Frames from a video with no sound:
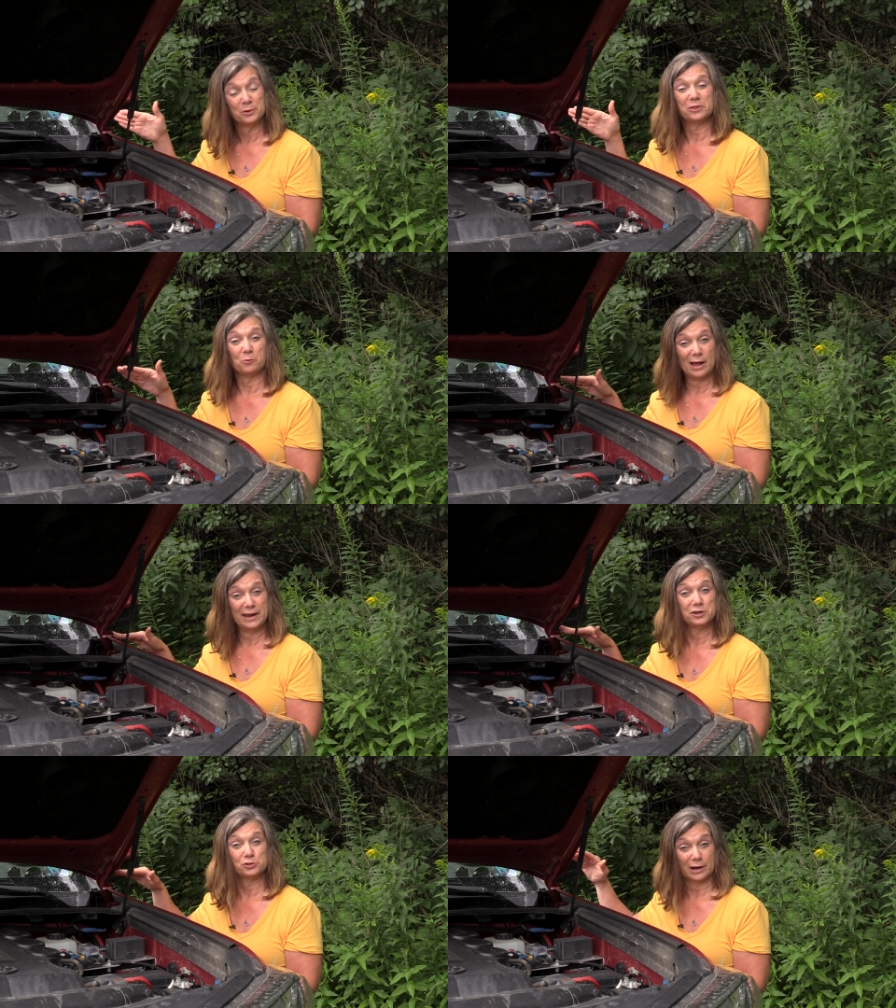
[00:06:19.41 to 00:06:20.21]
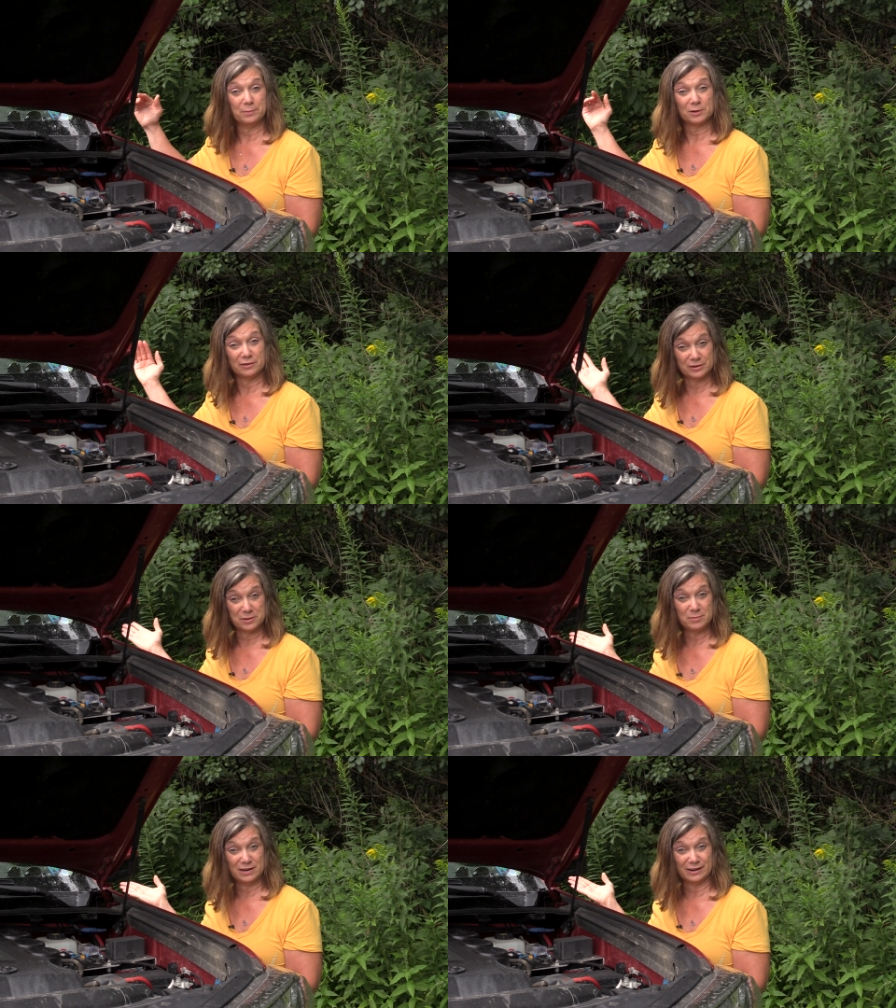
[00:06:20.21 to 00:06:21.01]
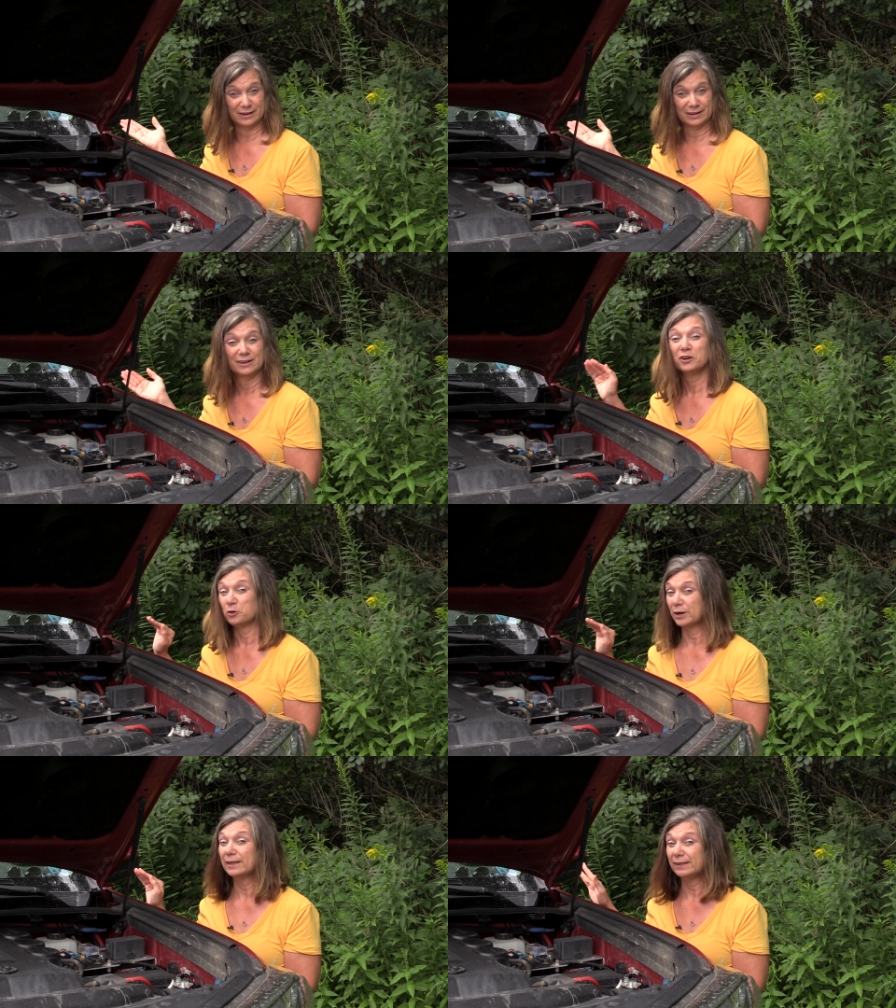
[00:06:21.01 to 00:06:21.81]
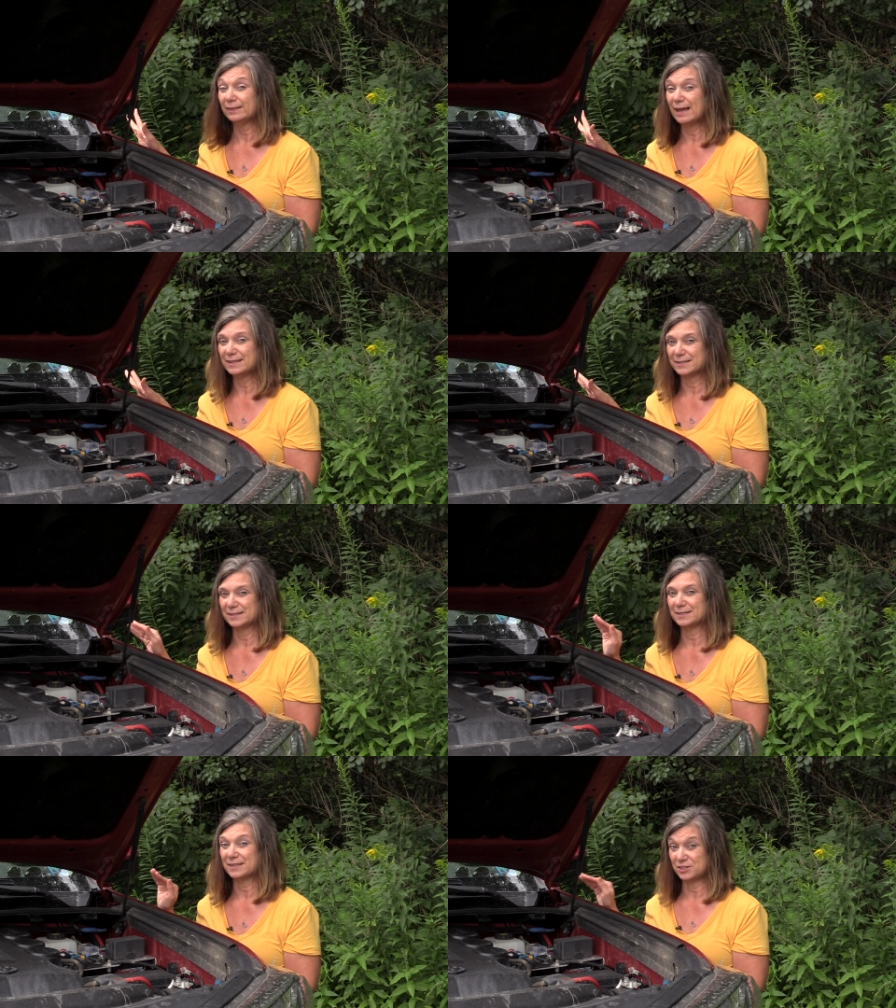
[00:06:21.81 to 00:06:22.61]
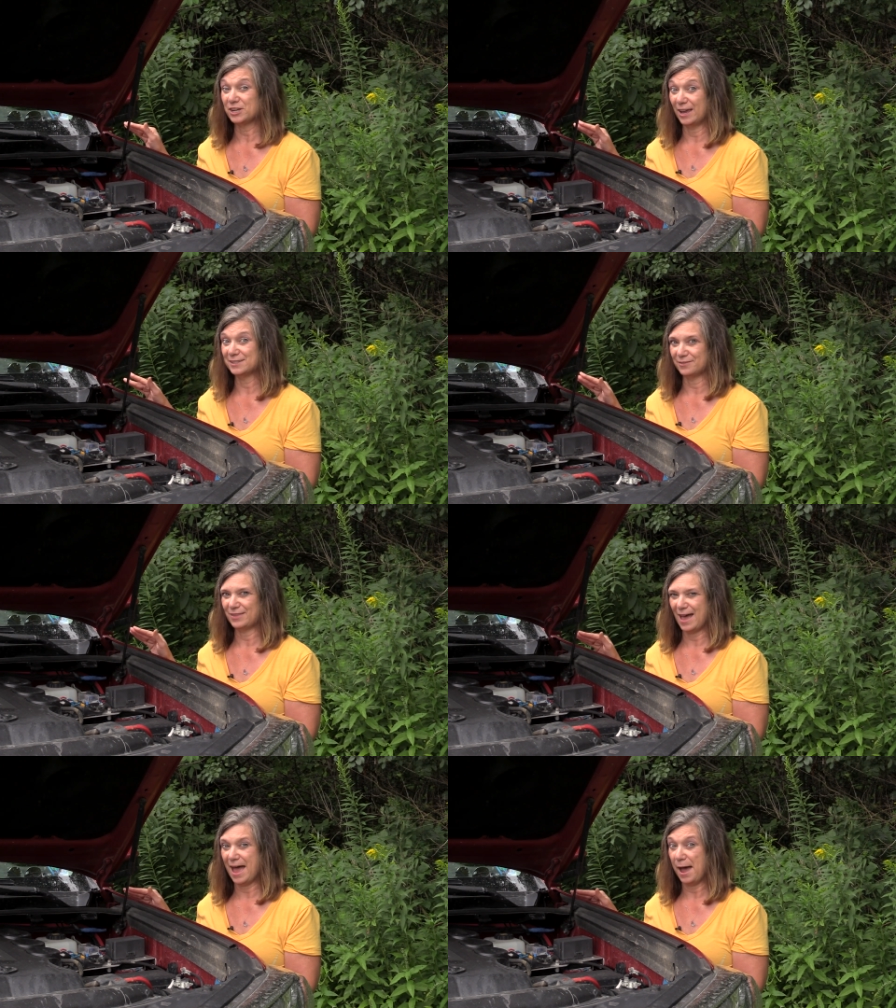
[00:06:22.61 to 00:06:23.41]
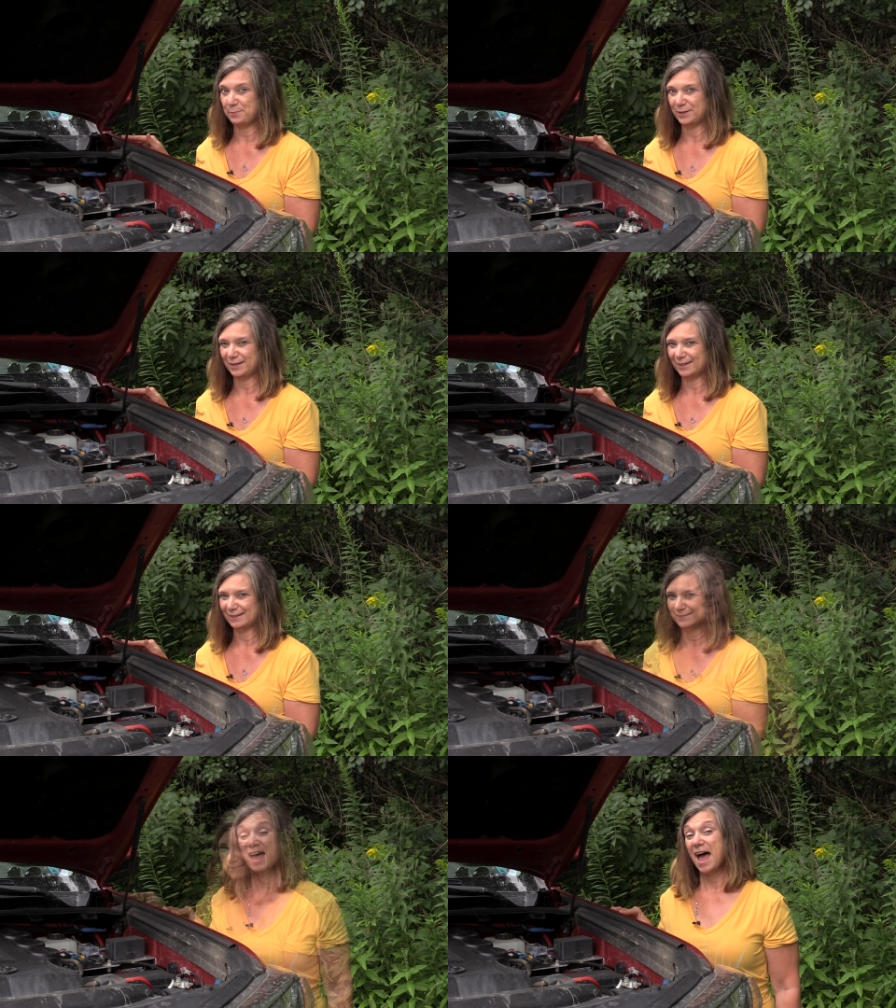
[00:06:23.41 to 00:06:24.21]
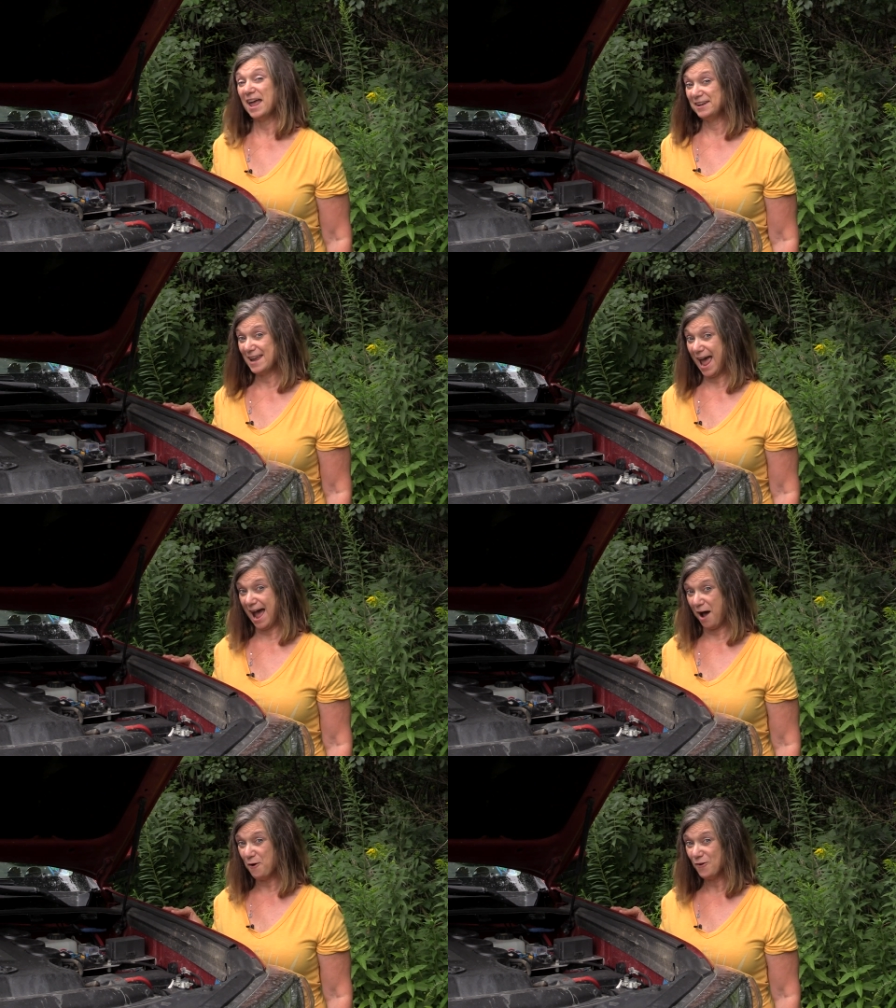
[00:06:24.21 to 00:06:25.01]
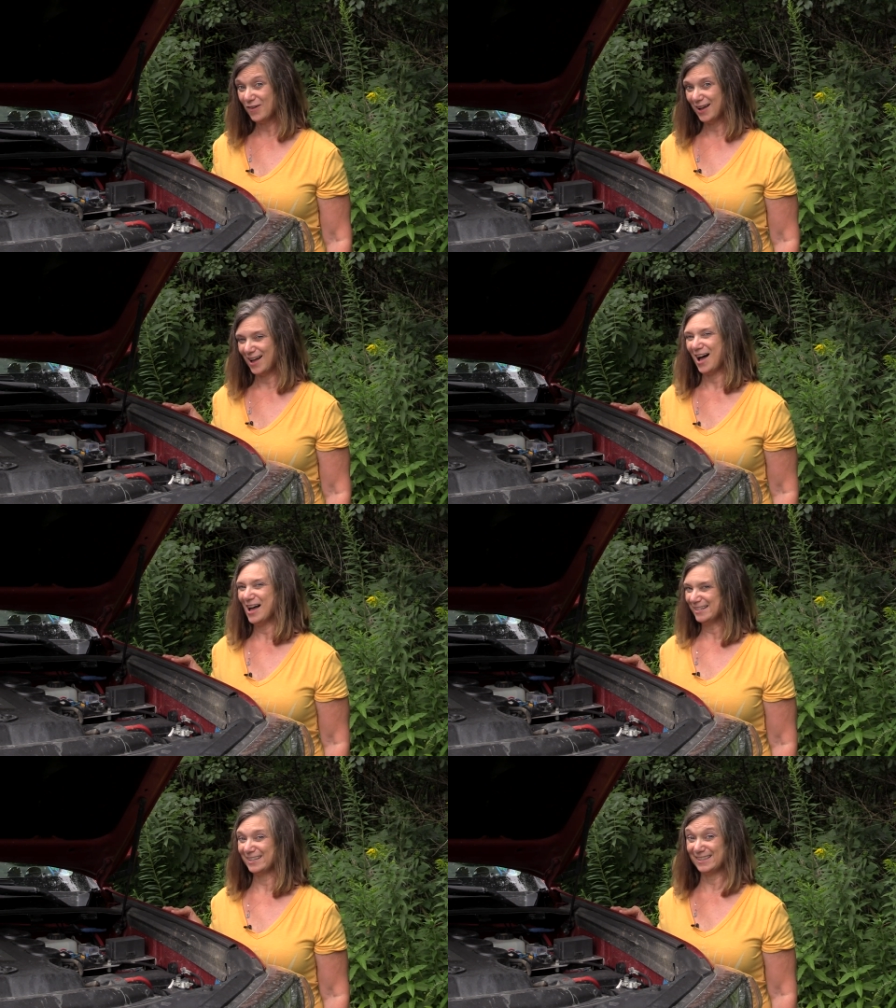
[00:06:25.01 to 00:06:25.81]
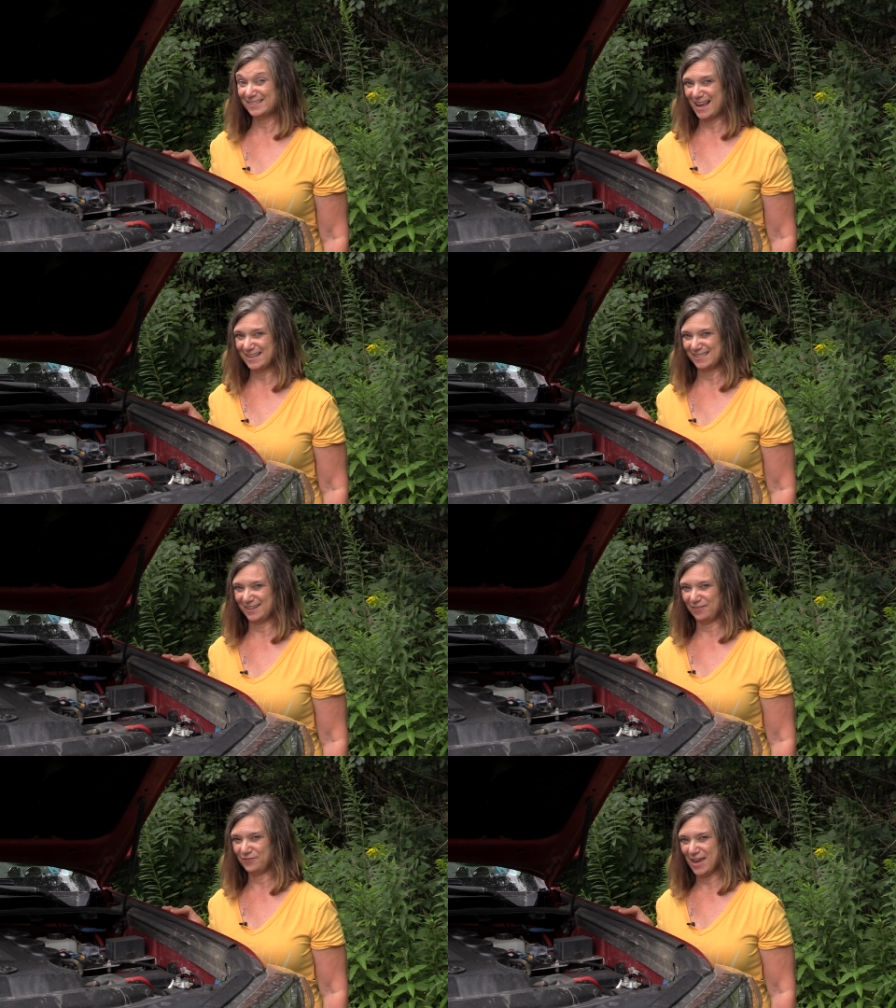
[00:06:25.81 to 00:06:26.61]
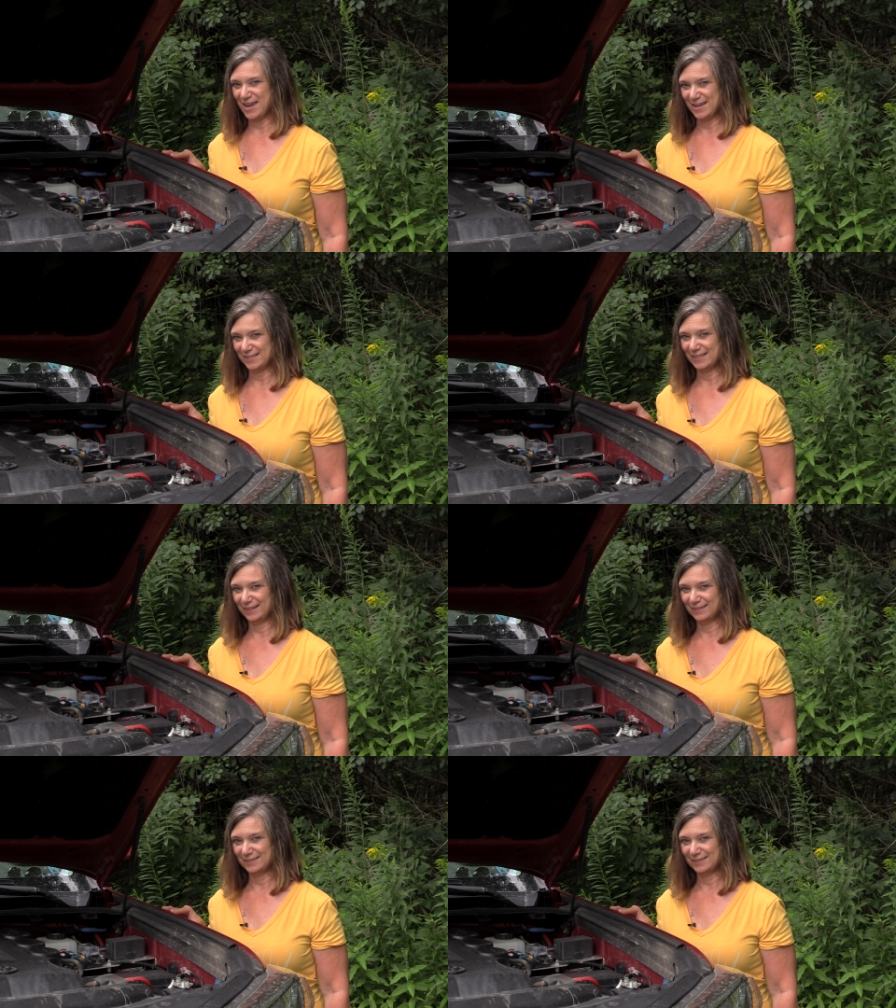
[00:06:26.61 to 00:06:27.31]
with the wire draped over the mirror greatly lessens the chance of that happening. And now, on to the testing phase.